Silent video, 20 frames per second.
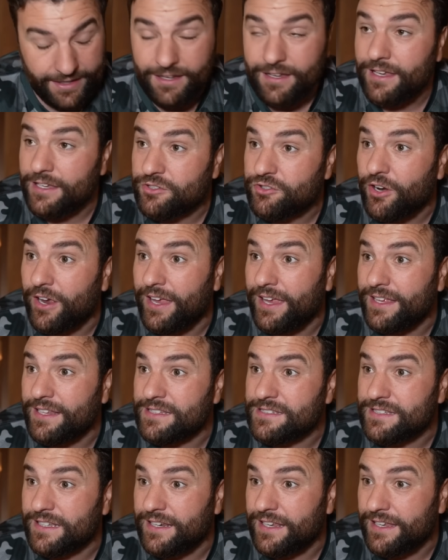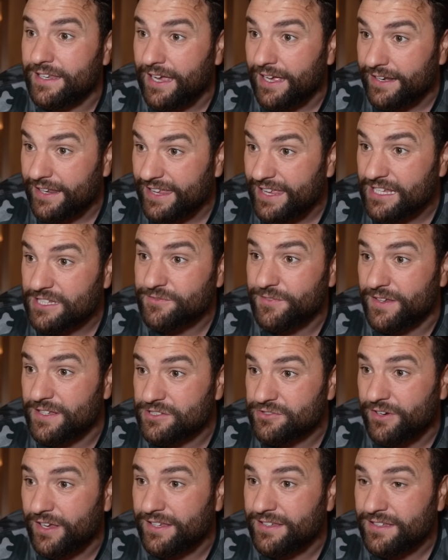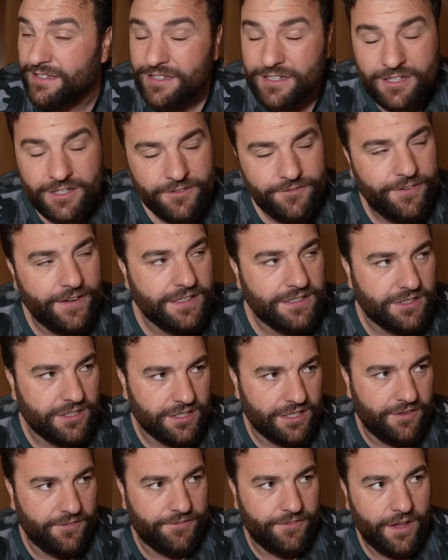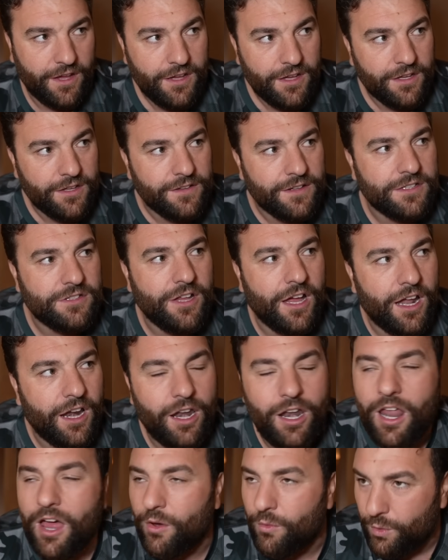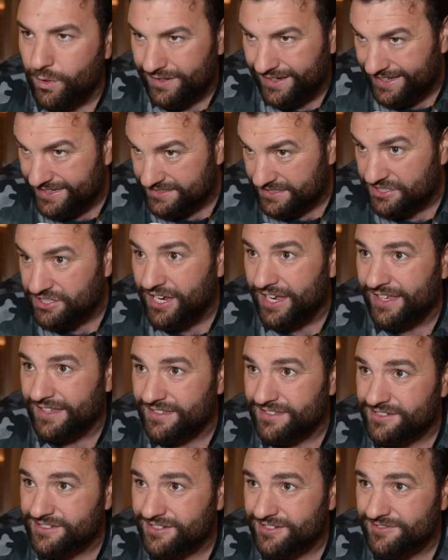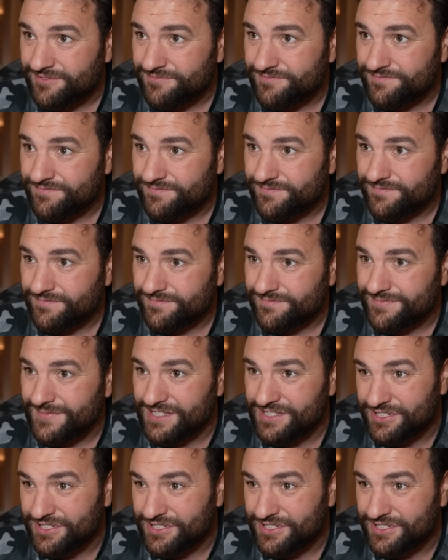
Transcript: he trains and he gets things right. There's not a lot what needs to change. There's